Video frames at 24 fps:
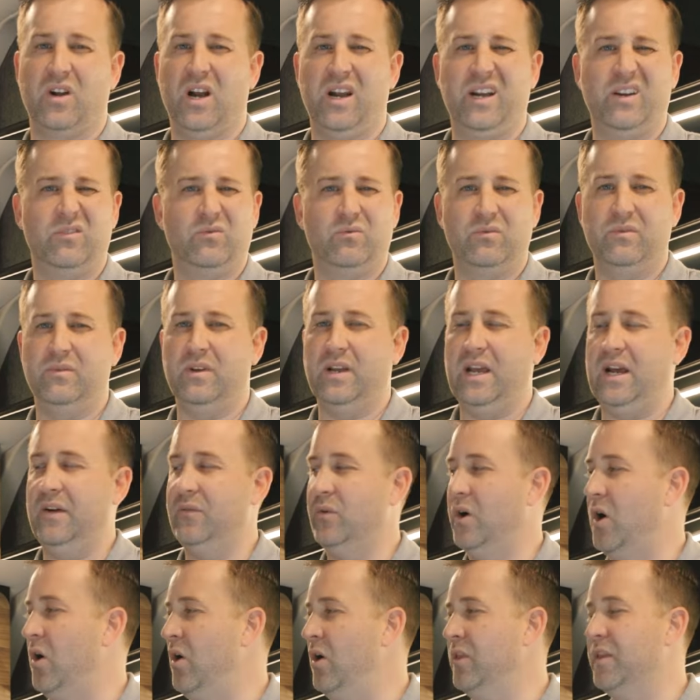right?
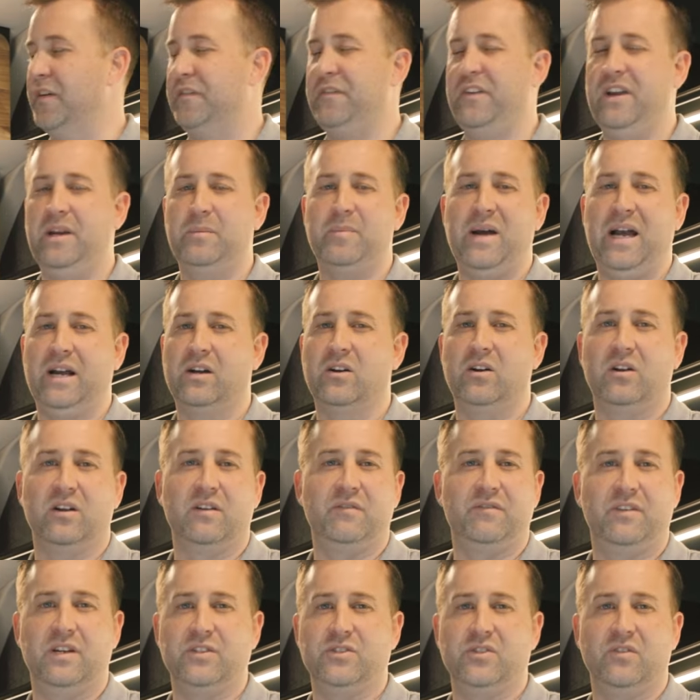All the feedback on
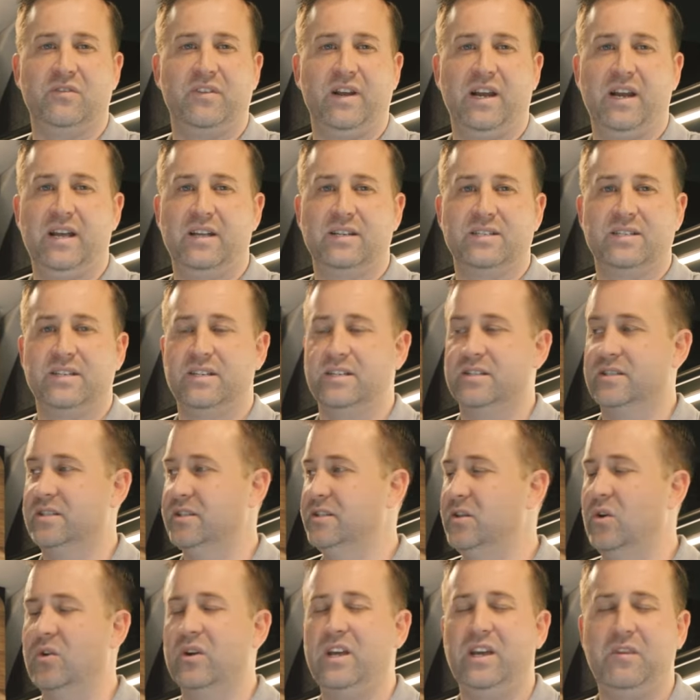adventure vans is
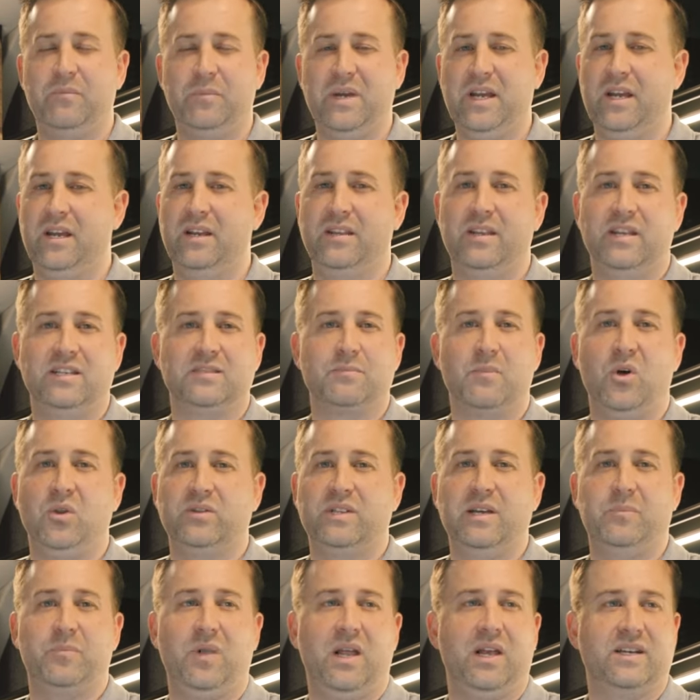don't give me these
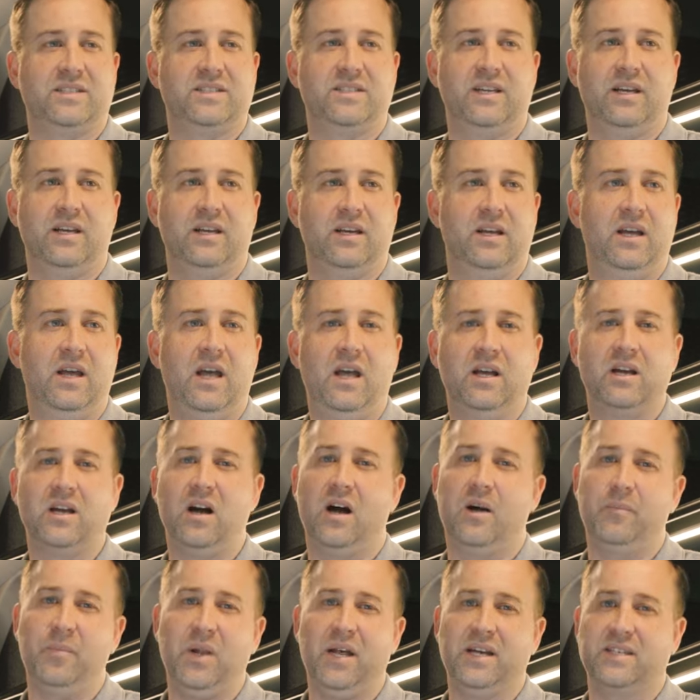multiplexing
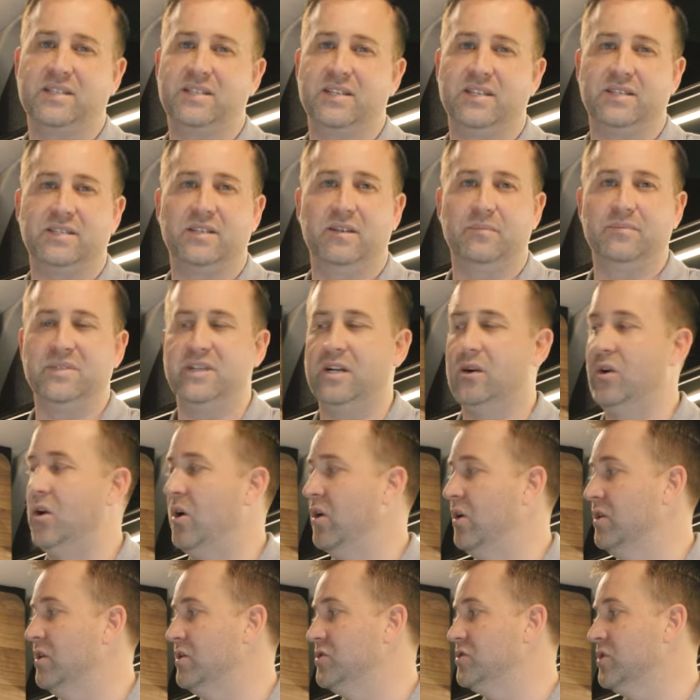complex systems that are
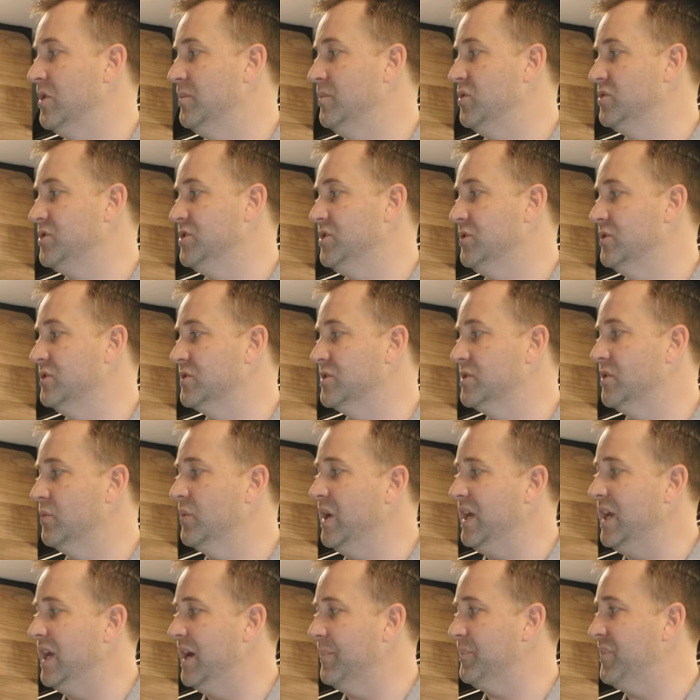hard to troubleshoot. So
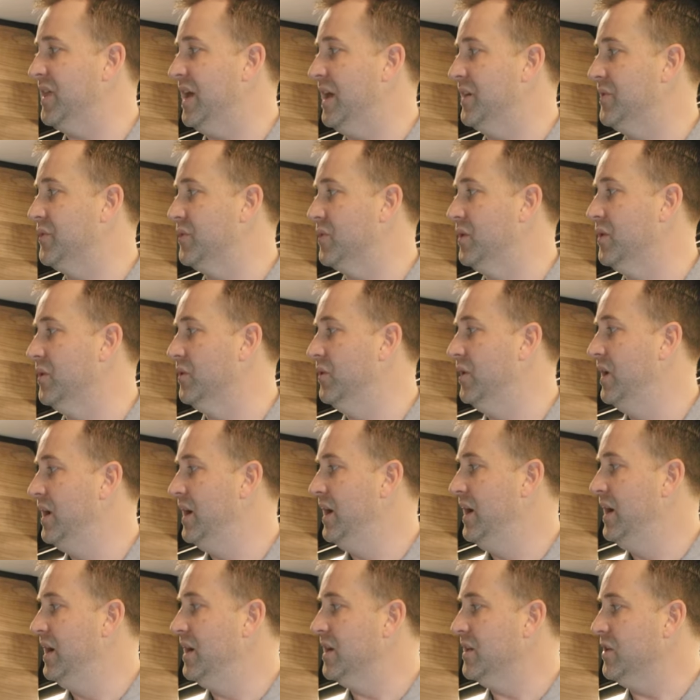we kept that through.
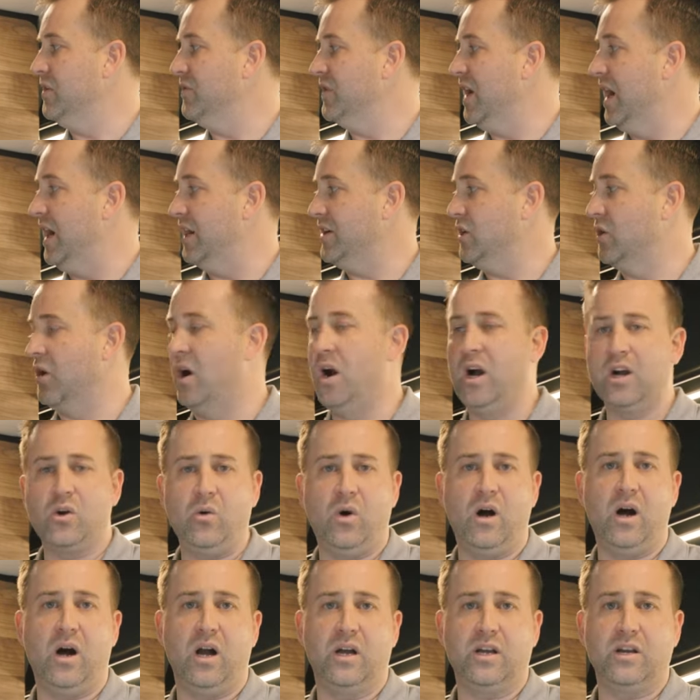You've got your
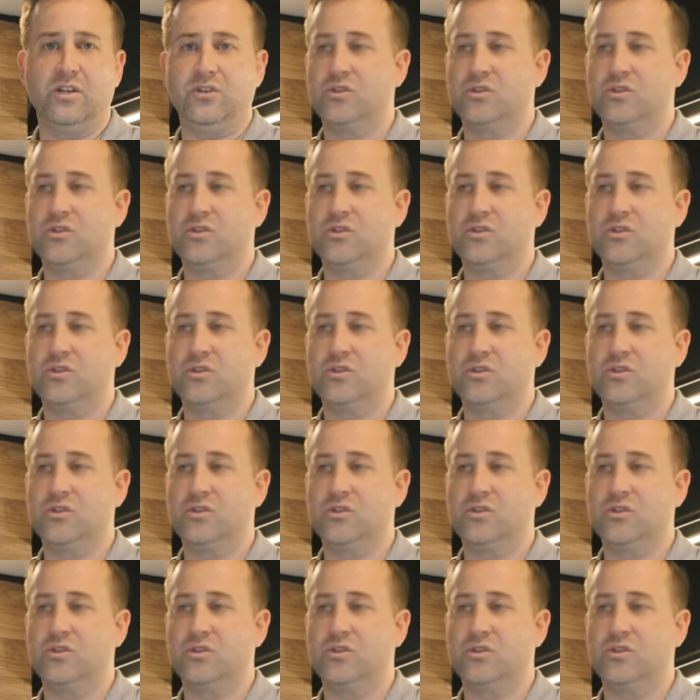AquaHawk